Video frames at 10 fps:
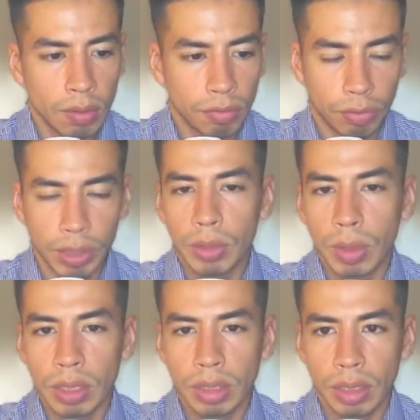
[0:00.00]

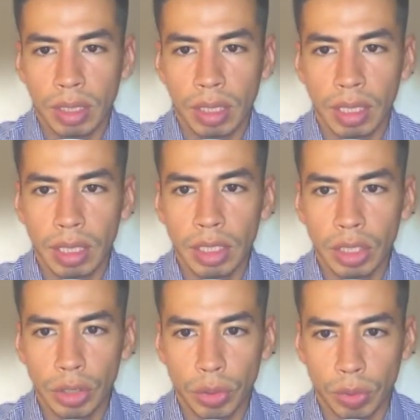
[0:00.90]
frequent in
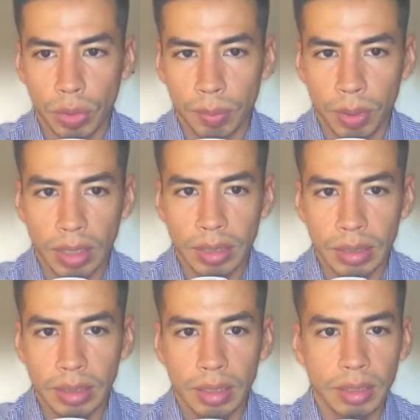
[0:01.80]
your
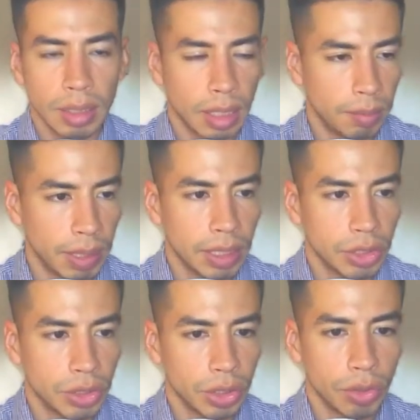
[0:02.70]
processes and making sure
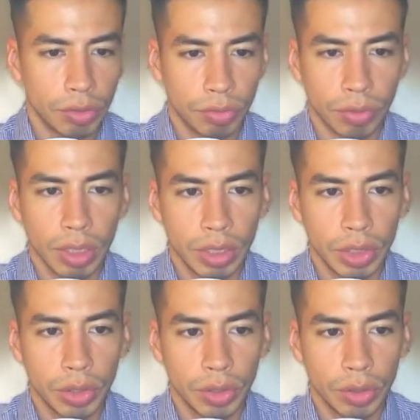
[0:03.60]

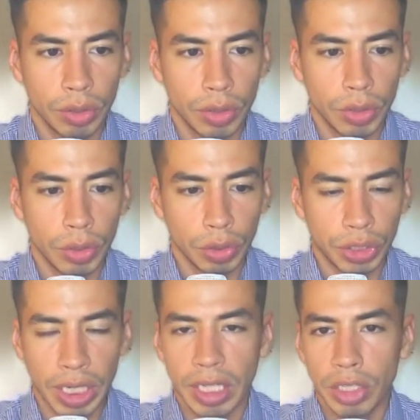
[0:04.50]
you're
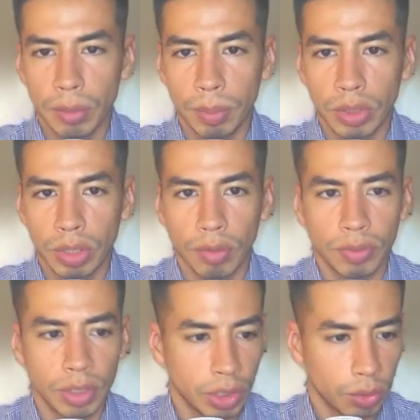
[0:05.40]
checking your books
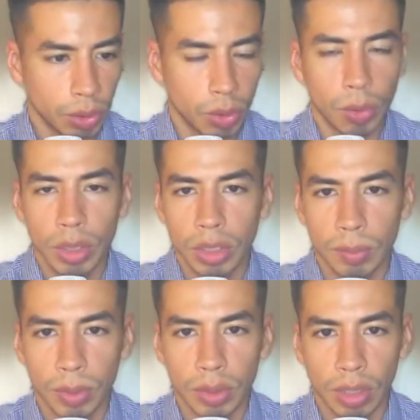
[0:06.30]
often, you're recording your
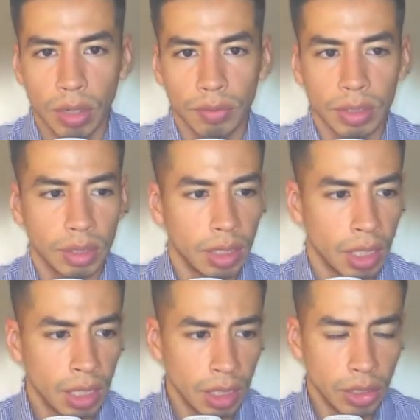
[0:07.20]
books often,
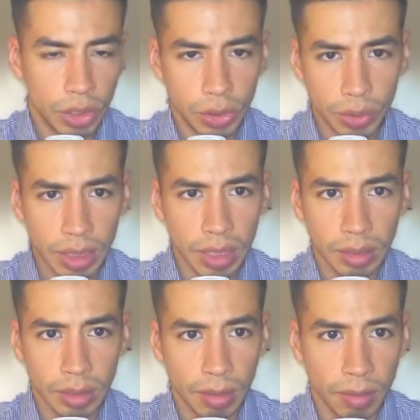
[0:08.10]
you're doing it
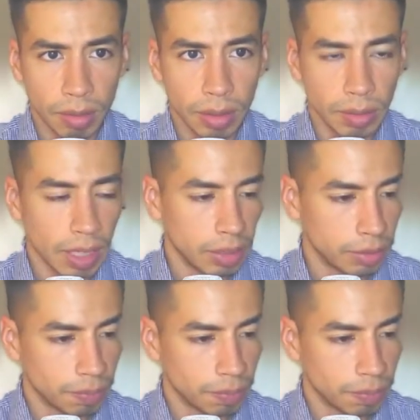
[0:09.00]
as